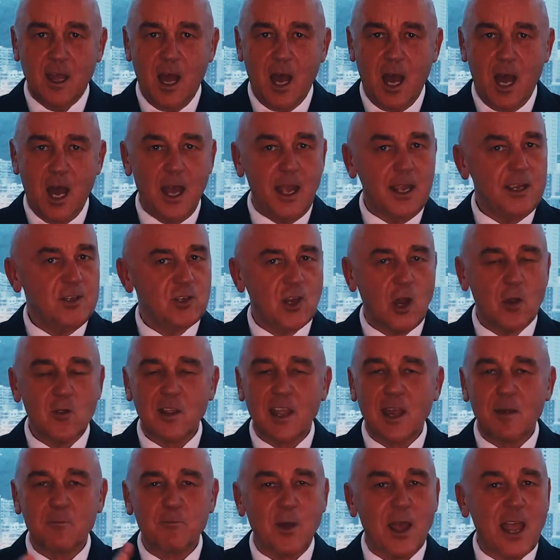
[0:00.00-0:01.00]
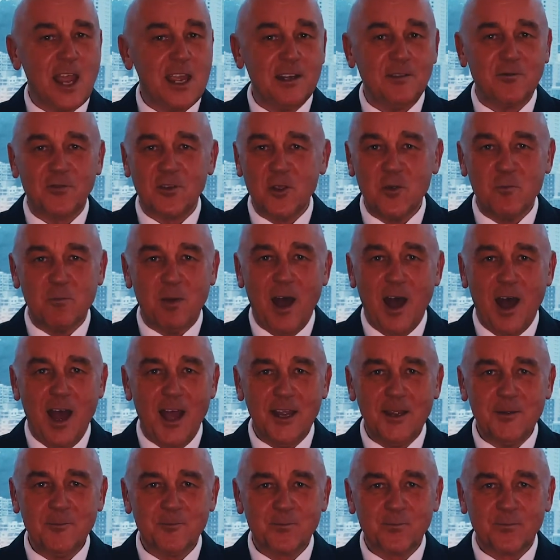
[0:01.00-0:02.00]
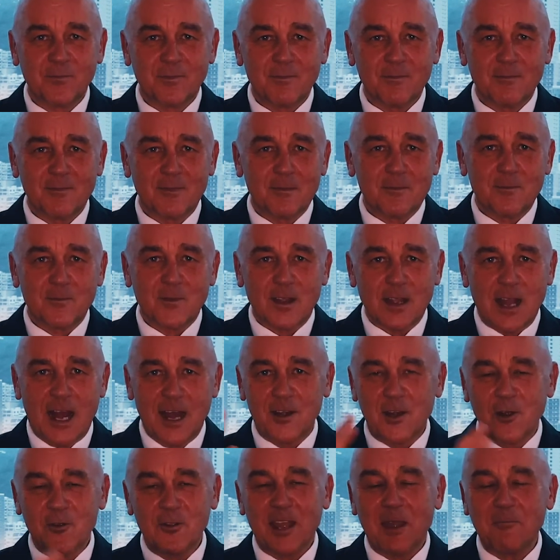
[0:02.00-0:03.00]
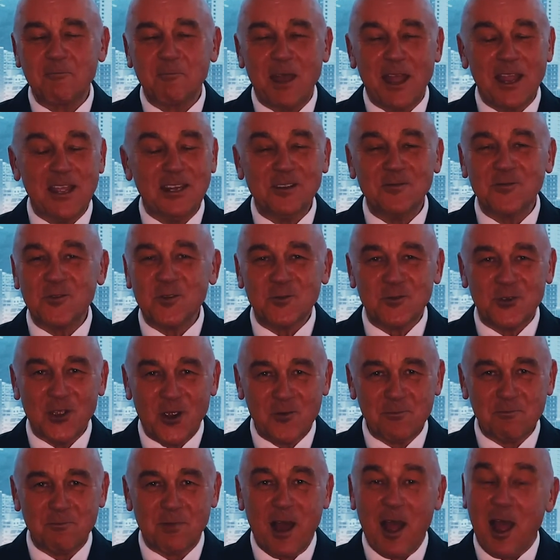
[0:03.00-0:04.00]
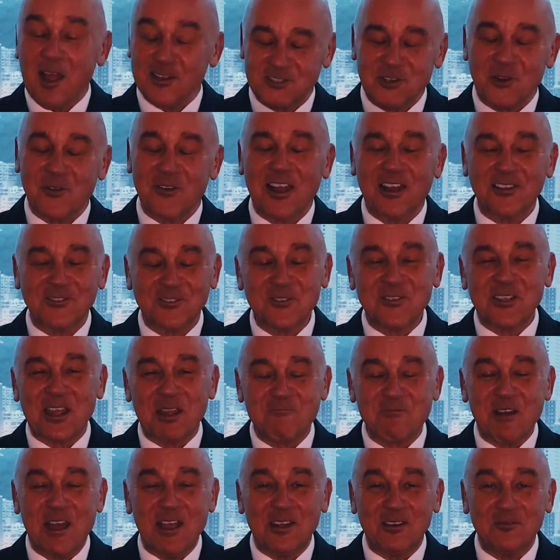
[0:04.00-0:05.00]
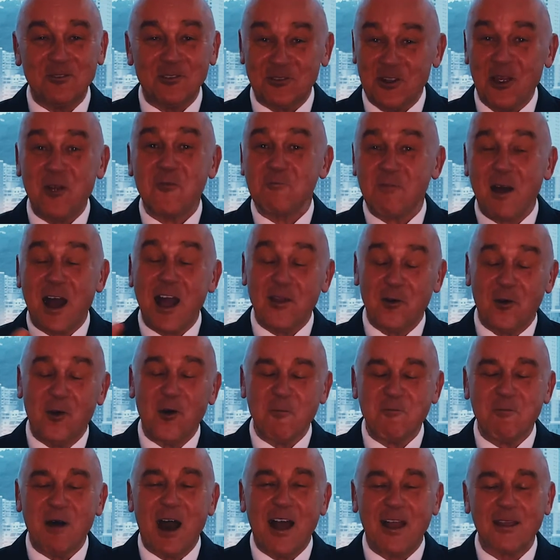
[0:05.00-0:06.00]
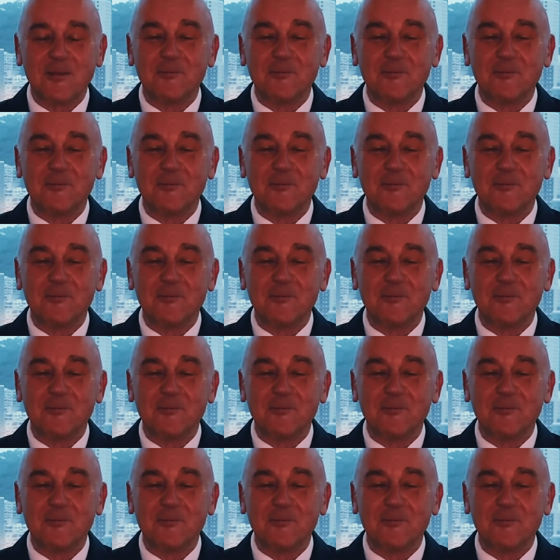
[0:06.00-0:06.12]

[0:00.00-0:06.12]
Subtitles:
I don't get paid if you buy. I don't get paid if you don't buy. Sorry, I do get paid if you don't buy or buy.